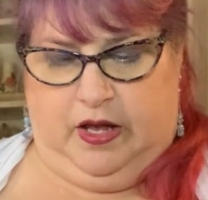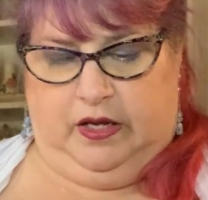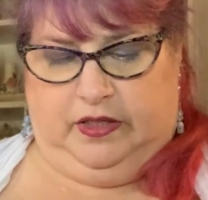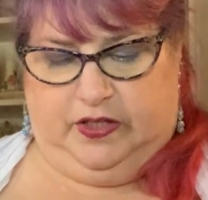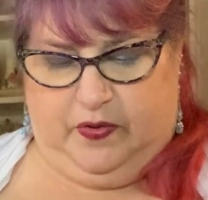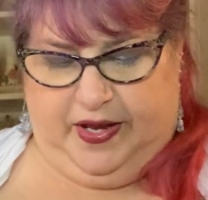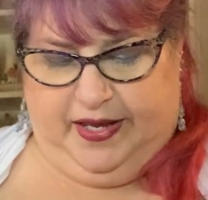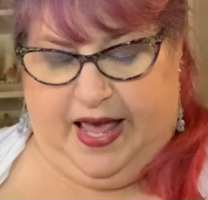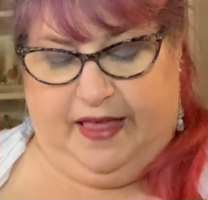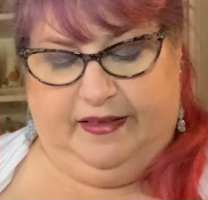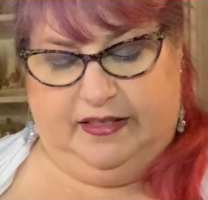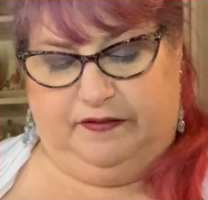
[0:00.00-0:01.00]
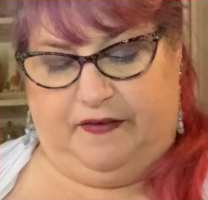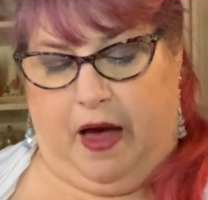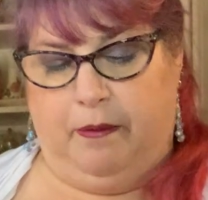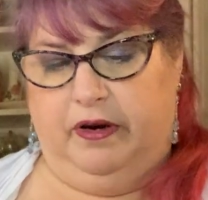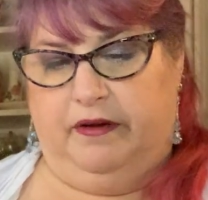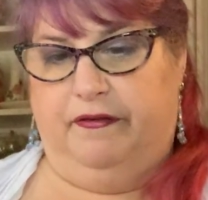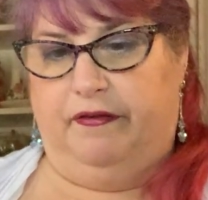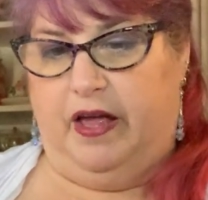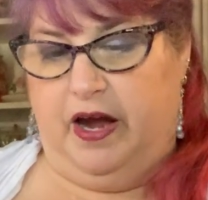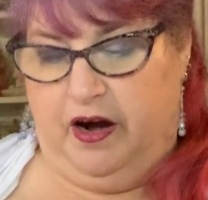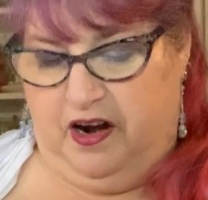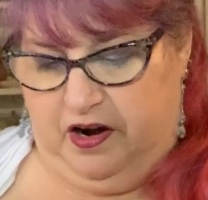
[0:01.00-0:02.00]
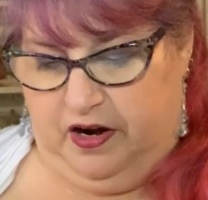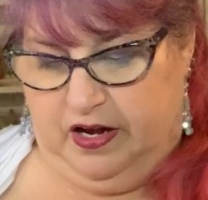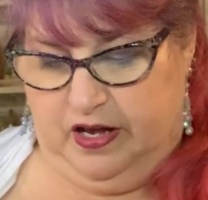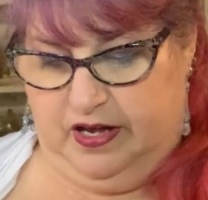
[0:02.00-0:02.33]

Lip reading: So again, these fabric Flair